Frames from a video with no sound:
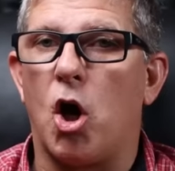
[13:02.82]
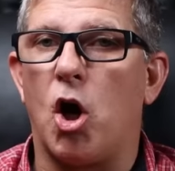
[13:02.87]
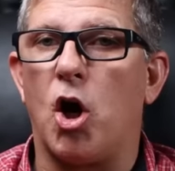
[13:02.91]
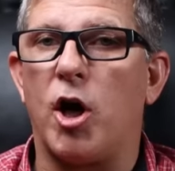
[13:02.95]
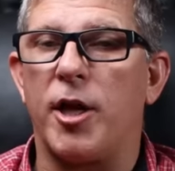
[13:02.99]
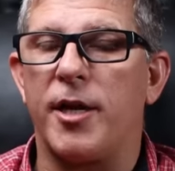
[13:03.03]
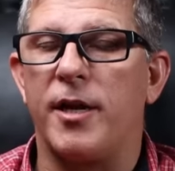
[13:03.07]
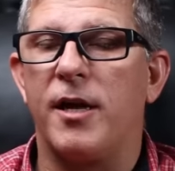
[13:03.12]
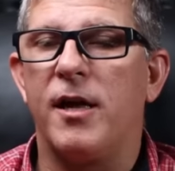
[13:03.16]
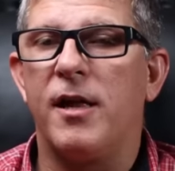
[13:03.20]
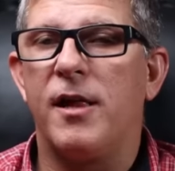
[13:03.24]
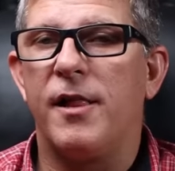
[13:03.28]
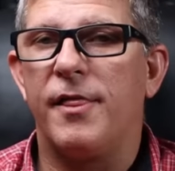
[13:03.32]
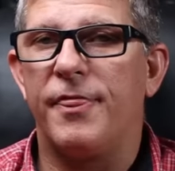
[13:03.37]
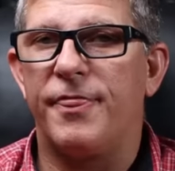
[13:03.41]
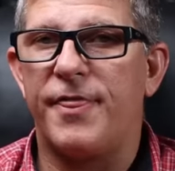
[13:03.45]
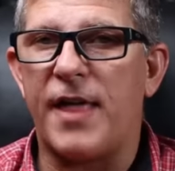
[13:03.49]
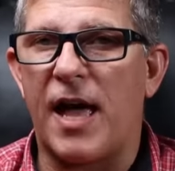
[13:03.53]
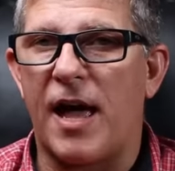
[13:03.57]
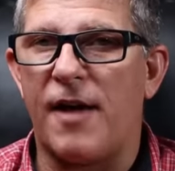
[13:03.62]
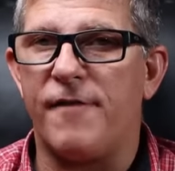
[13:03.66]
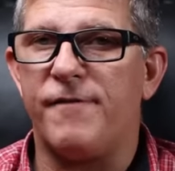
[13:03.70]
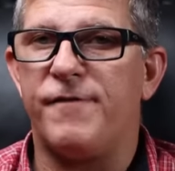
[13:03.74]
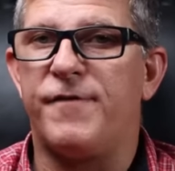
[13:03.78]
on
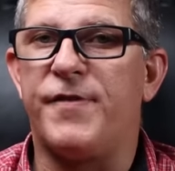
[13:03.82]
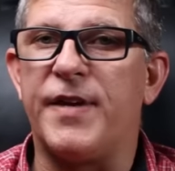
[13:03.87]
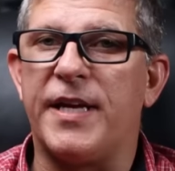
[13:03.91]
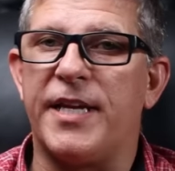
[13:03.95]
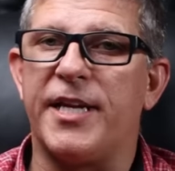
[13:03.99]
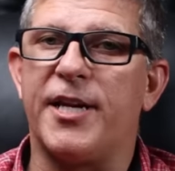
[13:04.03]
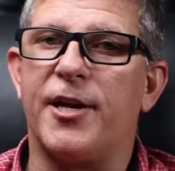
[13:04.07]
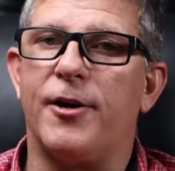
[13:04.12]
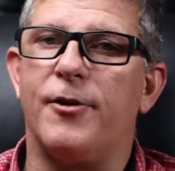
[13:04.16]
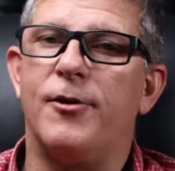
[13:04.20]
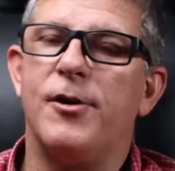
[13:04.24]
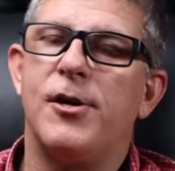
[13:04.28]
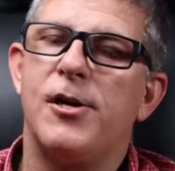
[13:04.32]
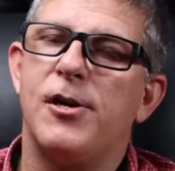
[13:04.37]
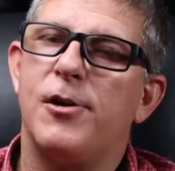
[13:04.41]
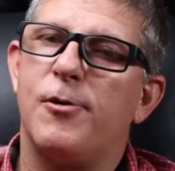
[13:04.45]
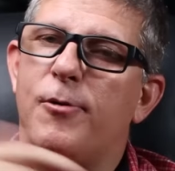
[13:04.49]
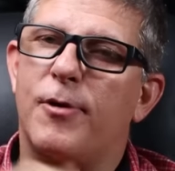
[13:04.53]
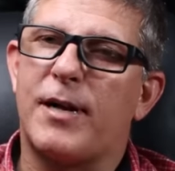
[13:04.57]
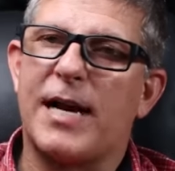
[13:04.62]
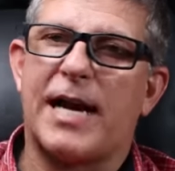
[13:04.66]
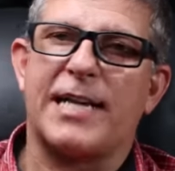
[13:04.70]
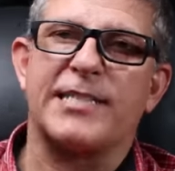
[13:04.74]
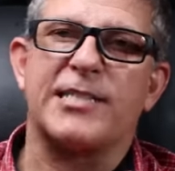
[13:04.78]
that video.
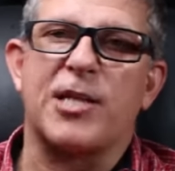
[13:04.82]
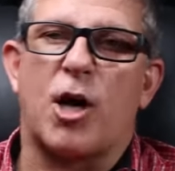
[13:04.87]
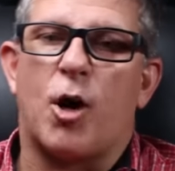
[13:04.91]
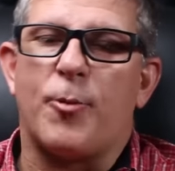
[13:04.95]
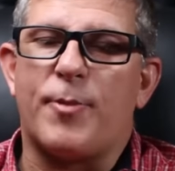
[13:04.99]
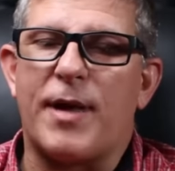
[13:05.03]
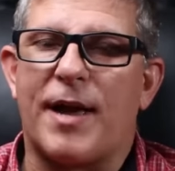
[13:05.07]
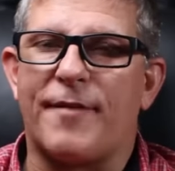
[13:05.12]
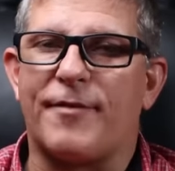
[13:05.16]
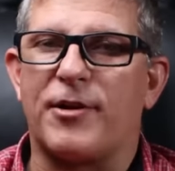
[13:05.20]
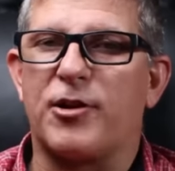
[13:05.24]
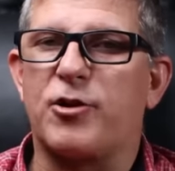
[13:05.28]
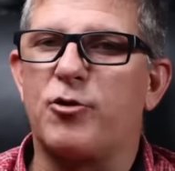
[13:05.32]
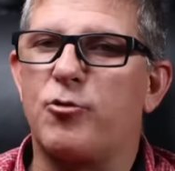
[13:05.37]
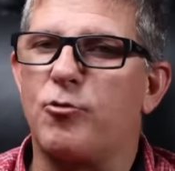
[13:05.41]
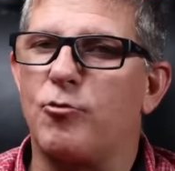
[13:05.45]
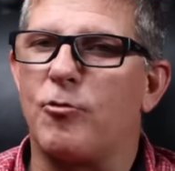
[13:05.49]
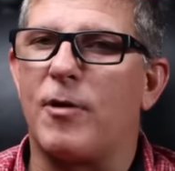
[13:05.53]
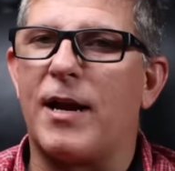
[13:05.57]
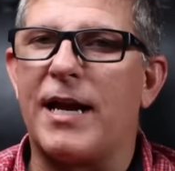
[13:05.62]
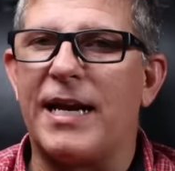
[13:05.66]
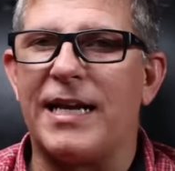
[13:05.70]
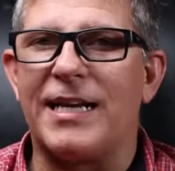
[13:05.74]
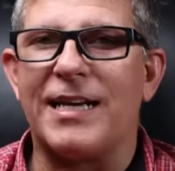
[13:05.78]
Well, guys, I hope you have a
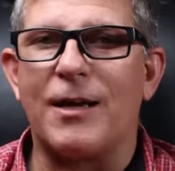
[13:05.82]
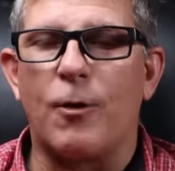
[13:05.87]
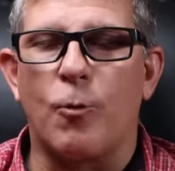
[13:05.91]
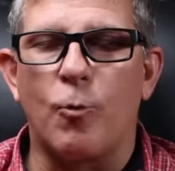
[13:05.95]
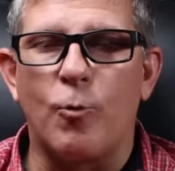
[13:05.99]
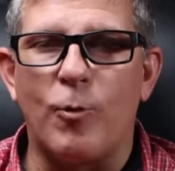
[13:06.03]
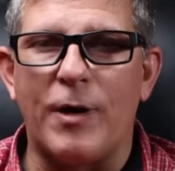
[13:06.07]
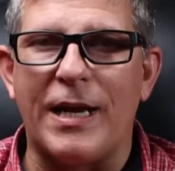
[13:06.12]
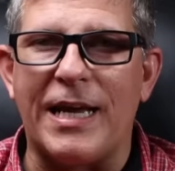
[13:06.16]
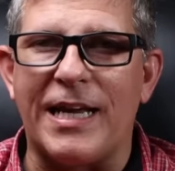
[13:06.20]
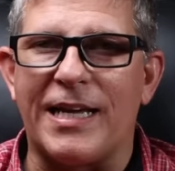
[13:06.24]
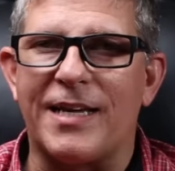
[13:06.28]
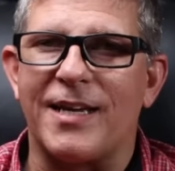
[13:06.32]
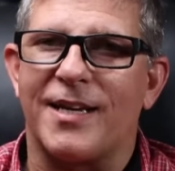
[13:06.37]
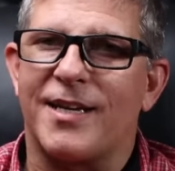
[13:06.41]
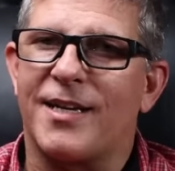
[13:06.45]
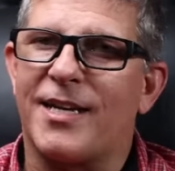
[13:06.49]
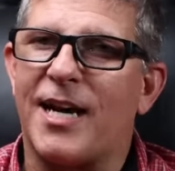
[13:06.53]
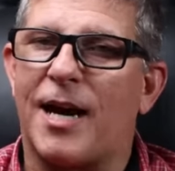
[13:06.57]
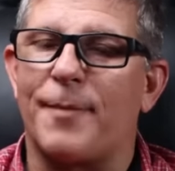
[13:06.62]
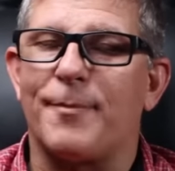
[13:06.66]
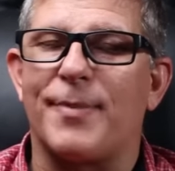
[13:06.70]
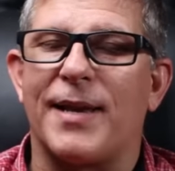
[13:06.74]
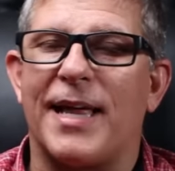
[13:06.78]
great week.
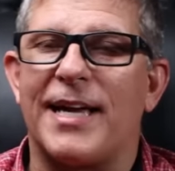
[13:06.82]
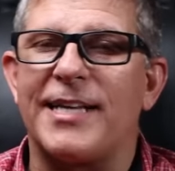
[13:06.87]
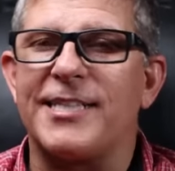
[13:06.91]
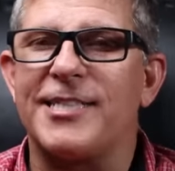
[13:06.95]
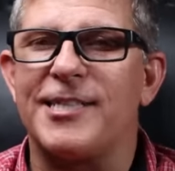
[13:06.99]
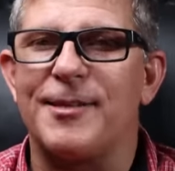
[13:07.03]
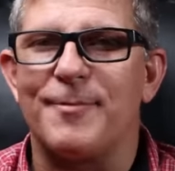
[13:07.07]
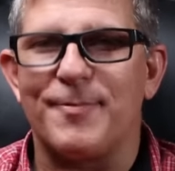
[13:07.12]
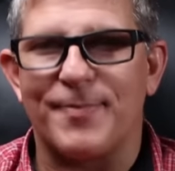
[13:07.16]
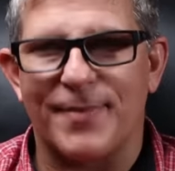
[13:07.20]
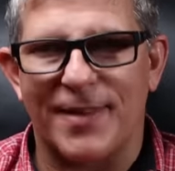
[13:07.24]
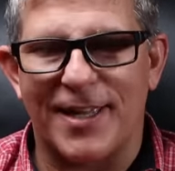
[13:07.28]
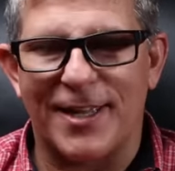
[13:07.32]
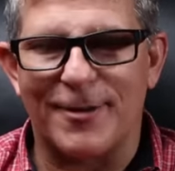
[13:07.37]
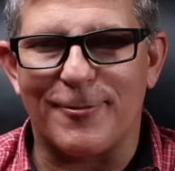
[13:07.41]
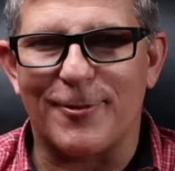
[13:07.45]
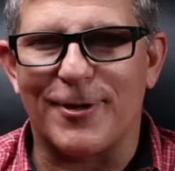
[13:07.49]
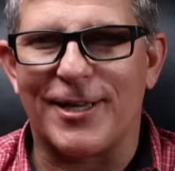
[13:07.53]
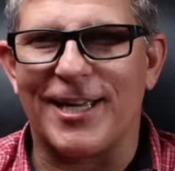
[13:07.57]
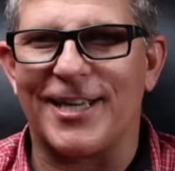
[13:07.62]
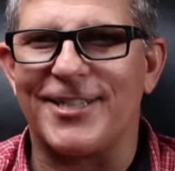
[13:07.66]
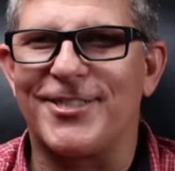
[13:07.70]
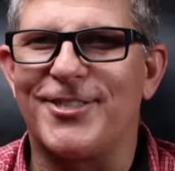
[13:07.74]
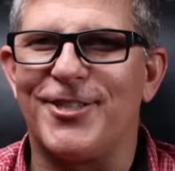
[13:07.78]
God bless, and
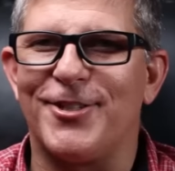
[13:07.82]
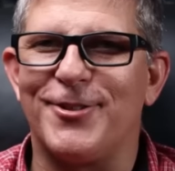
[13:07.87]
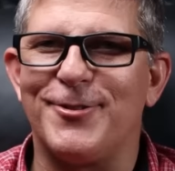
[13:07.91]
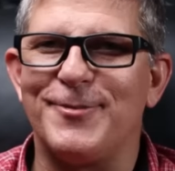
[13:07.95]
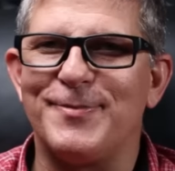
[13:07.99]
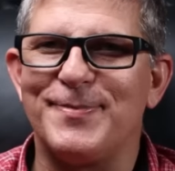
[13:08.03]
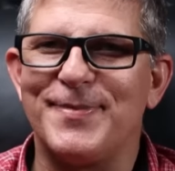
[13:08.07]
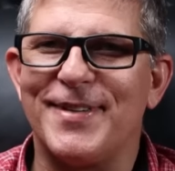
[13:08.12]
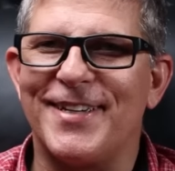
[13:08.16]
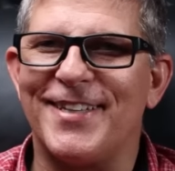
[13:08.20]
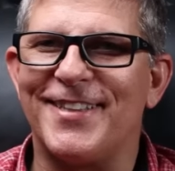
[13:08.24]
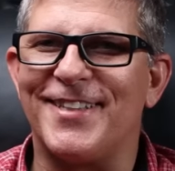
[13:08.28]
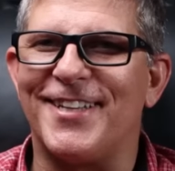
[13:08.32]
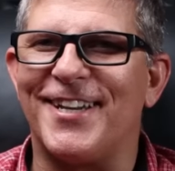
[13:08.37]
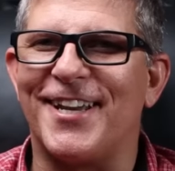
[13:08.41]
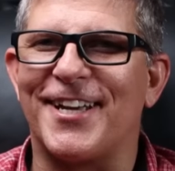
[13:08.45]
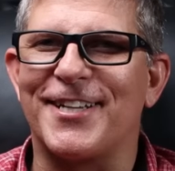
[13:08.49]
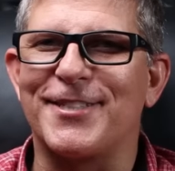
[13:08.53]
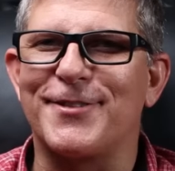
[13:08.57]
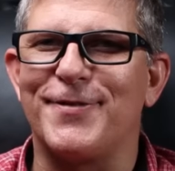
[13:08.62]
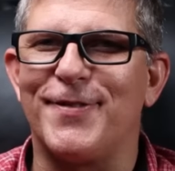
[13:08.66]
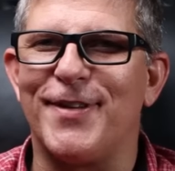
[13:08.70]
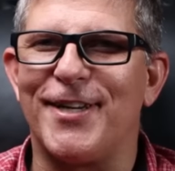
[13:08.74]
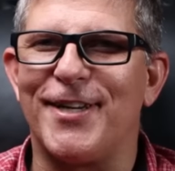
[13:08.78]
we'll catch you in the next